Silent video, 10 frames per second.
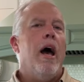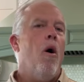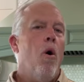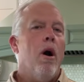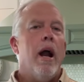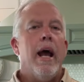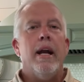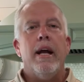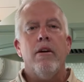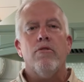or
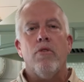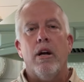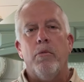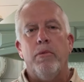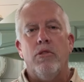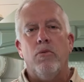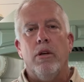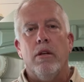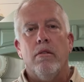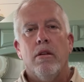had air drawn up into
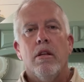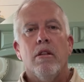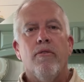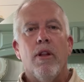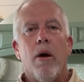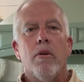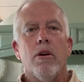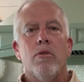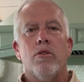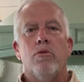it. The flower
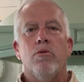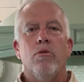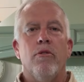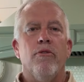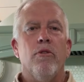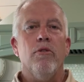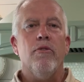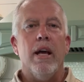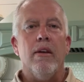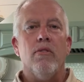goes into a full
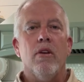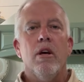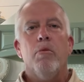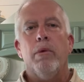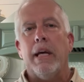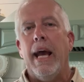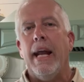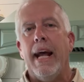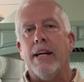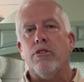vase but
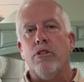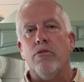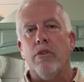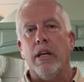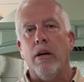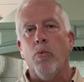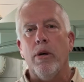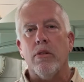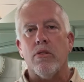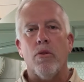can't actually drink. It
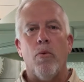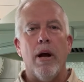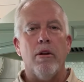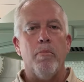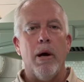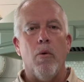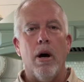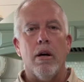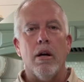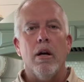wilts surrounded by
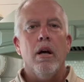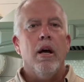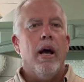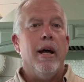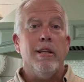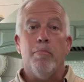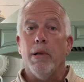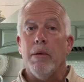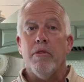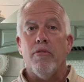water, and you
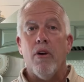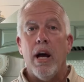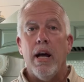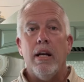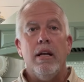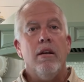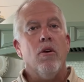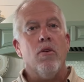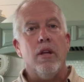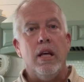blame the variety
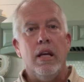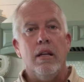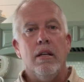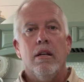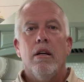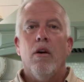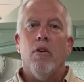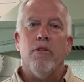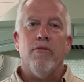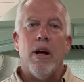or the heat
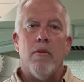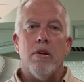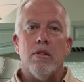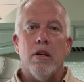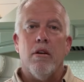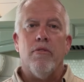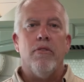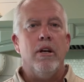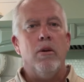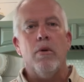or the flower itself,
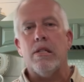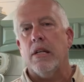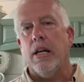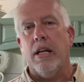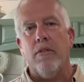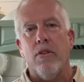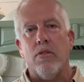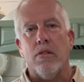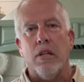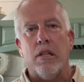and it wasn't any of
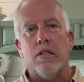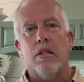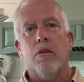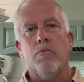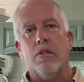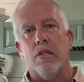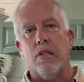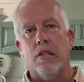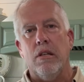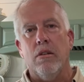those things. It was the
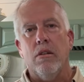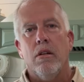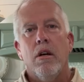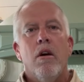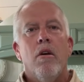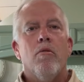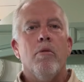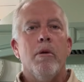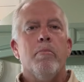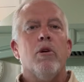seal.
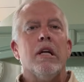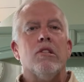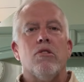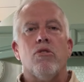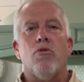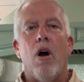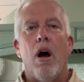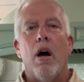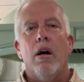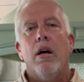Remember, it's a
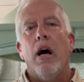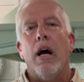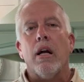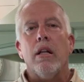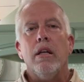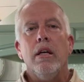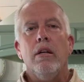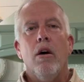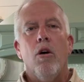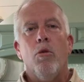straw. A
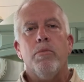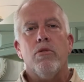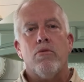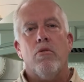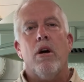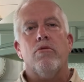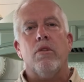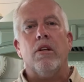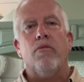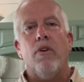clean, open straw
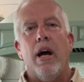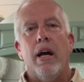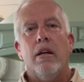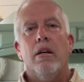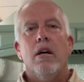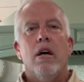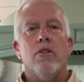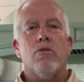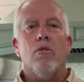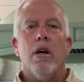drinks fine. A
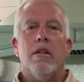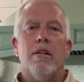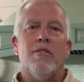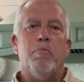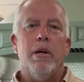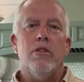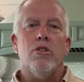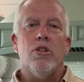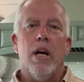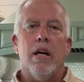straw that is pinched
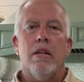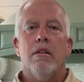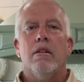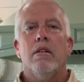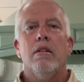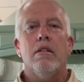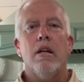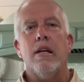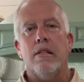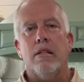shut
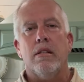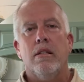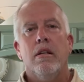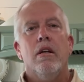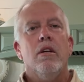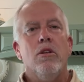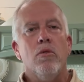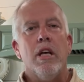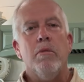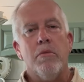doesn't. You
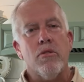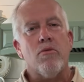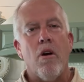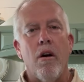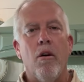keep the straw